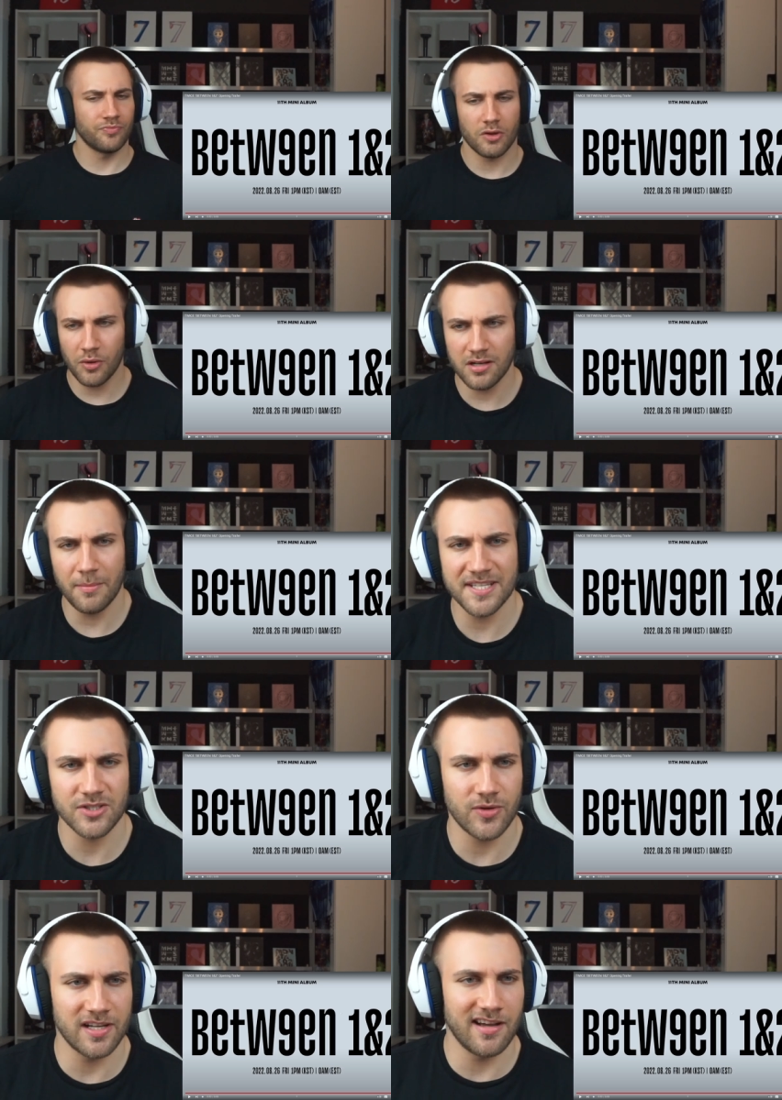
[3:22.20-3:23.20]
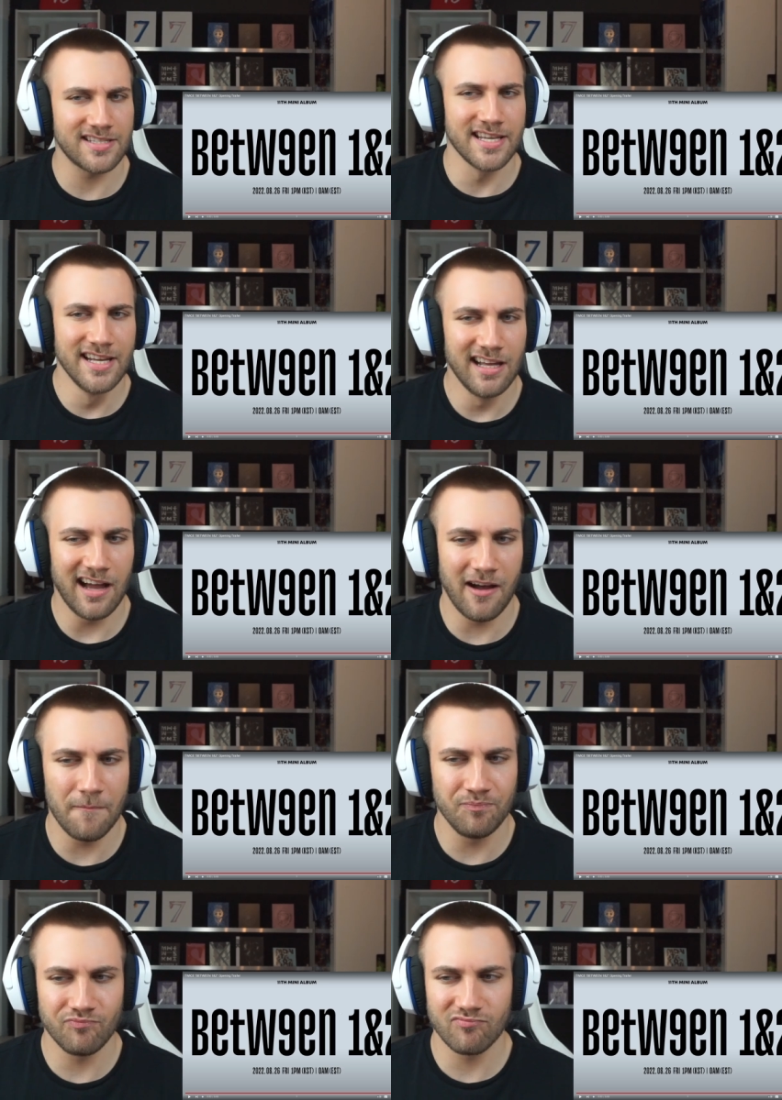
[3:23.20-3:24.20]
What an amazing trailer, guys.
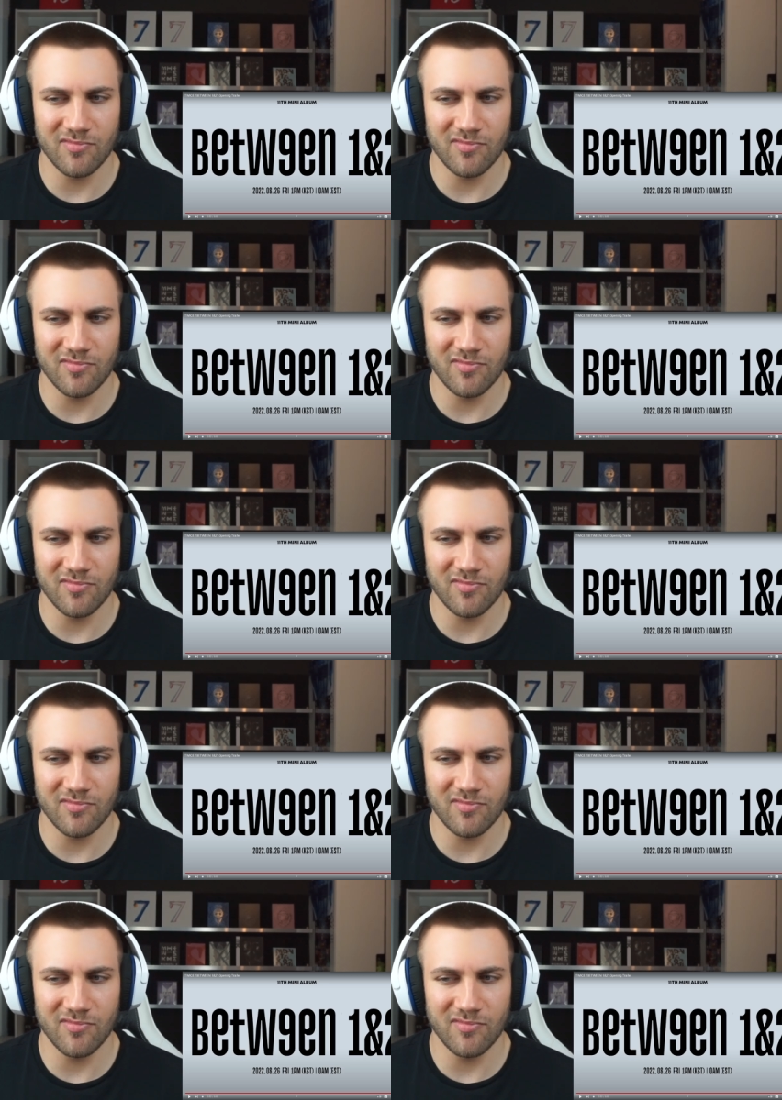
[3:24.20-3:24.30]
Um,